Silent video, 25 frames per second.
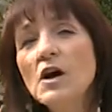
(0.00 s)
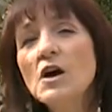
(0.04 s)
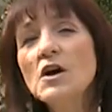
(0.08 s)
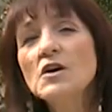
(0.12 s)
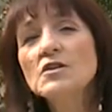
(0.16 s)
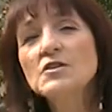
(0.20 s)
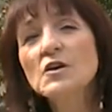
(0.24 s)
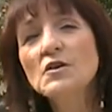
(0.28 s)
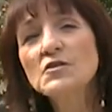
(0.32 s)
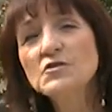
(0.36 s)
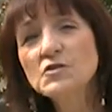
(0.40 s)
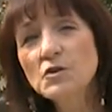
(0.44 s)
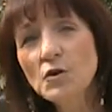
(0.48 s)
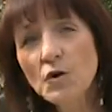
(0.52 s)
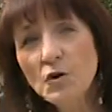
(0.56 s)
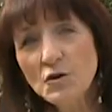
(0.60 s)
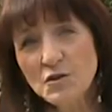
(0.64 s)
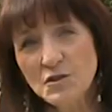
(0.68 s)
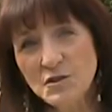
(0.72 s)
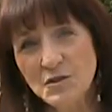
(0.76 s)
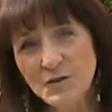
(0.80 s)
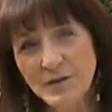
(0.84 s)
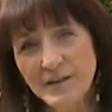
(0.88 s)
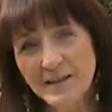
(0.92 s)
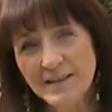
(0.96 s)
So talk
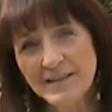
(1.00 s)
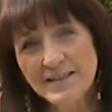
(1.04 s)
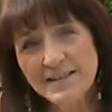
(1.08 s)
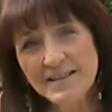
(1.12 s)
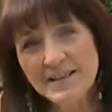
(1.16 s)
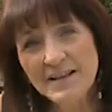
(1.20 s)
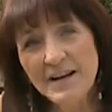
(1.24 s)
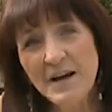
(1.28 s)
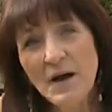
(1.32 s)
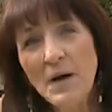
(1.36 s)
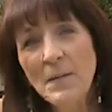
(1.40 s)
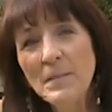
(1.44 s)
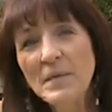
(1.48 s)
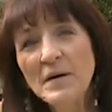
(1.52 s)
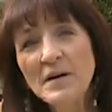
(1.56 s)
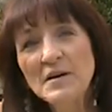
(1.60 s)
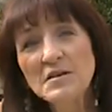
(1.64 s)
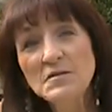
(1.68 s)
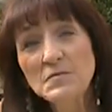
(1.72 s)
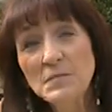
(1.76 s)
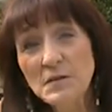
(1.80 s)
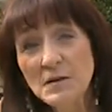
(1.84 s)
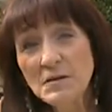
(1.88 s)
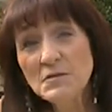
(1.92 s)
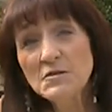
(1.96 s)
to us, because
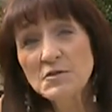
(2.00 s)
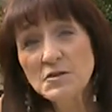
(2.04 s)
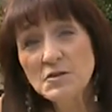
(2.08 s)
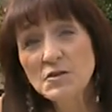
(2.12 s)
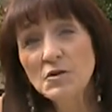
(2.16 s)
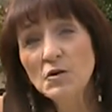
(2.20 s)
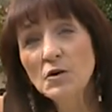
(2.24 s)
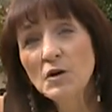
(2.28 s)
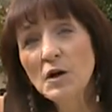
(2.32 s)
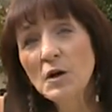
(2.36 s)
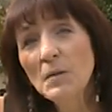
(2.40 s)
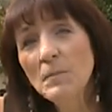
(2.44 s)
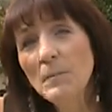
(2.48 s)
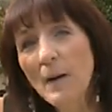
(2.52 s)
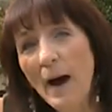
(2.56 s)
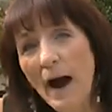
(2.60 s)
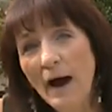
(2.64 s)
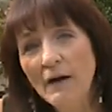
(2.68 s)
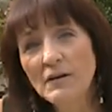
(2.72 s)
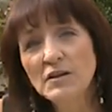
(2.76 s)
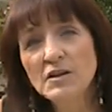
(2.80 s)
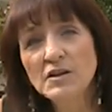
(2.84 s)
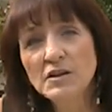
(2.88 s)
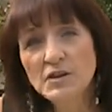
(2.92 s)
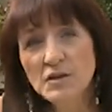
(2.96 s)
we'll talk
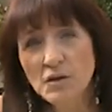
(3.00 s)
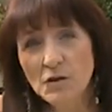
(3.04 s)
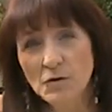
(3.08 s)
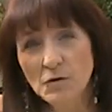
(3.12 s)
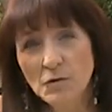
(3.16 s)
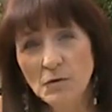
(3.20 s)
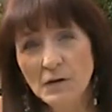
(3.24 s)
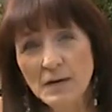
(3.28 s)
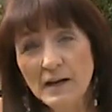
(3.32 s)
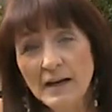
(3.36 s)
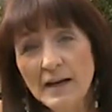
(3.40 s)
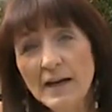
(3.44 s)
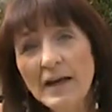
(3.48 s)
about you.